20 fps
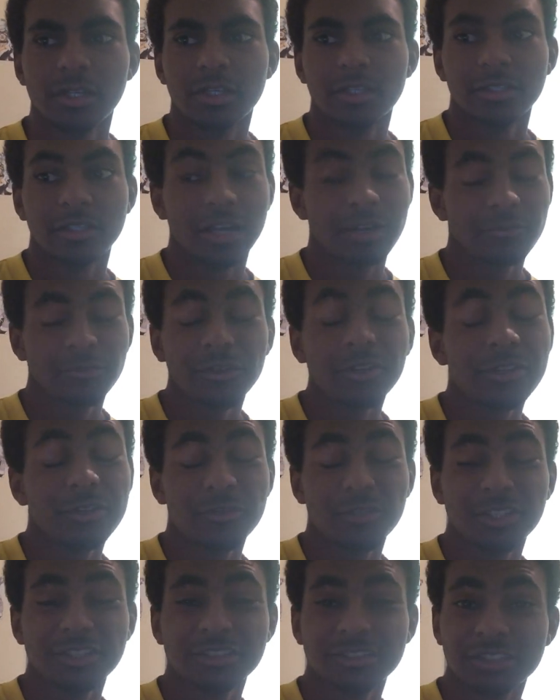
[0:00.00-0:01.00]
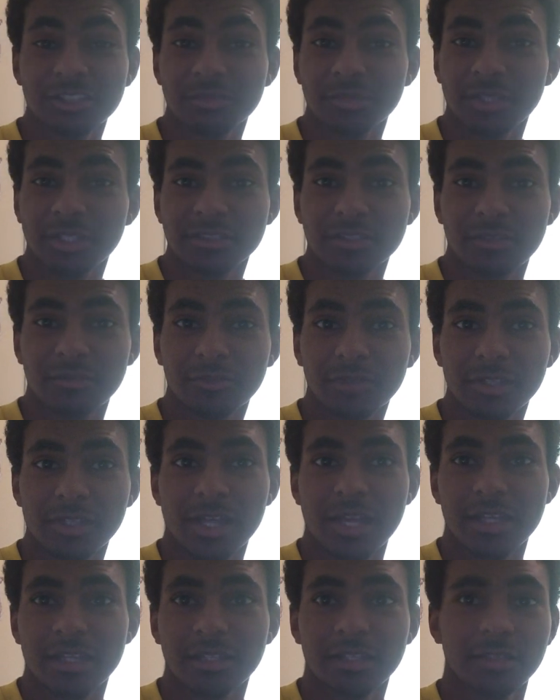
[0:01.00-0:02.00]
not for any reason, just because I feel
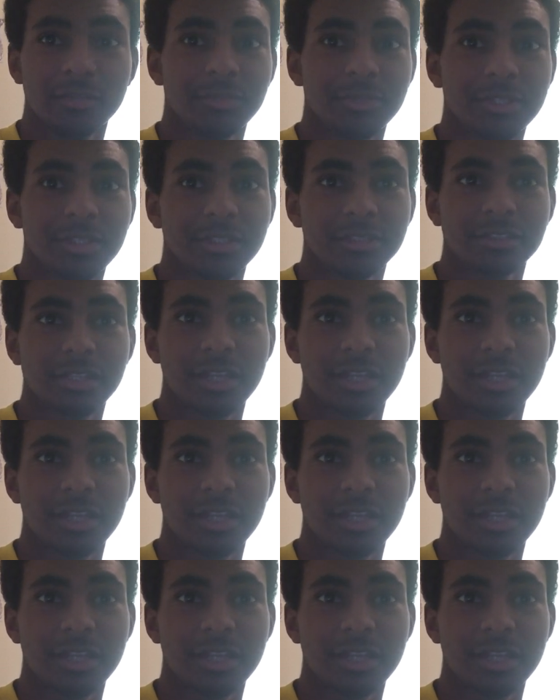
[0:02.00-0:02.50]
like it and because I